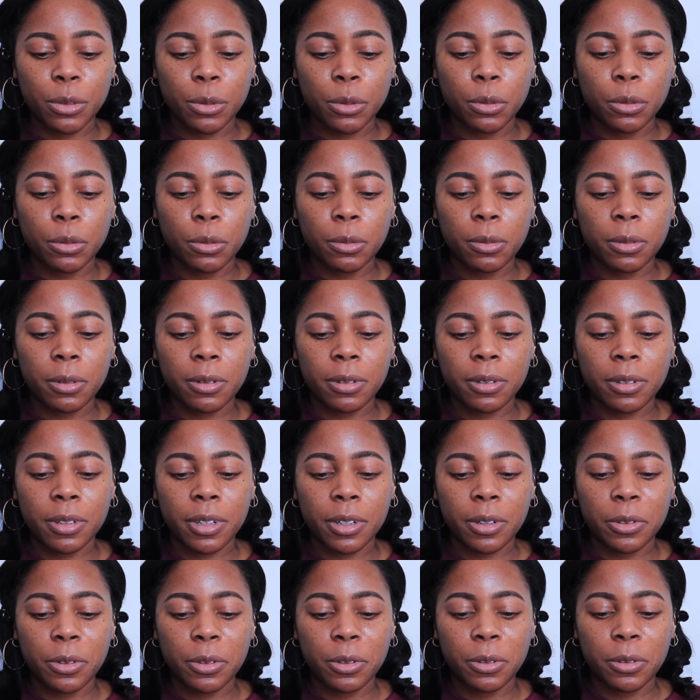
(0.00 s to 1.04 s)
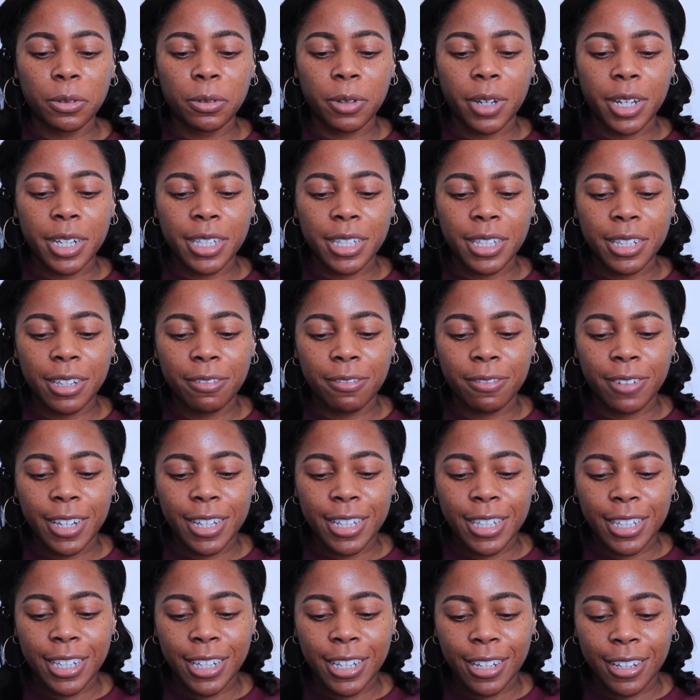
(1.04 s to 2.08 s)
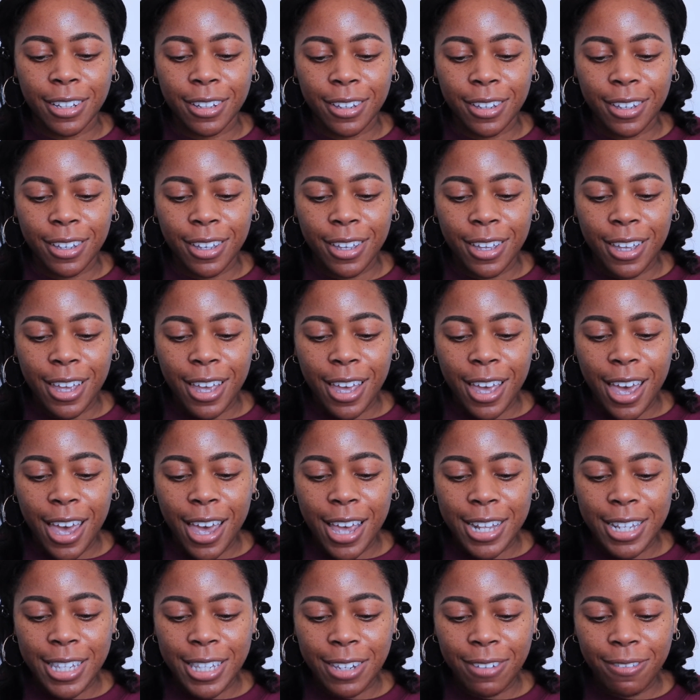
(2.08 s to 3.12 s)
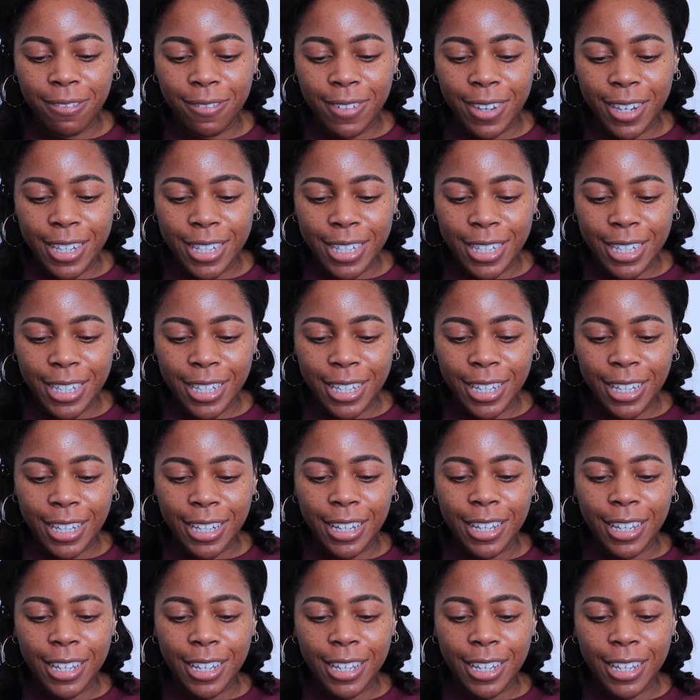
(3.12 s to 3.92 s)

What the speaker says: Ooh, ooh, I see Fenty. I see Fenty.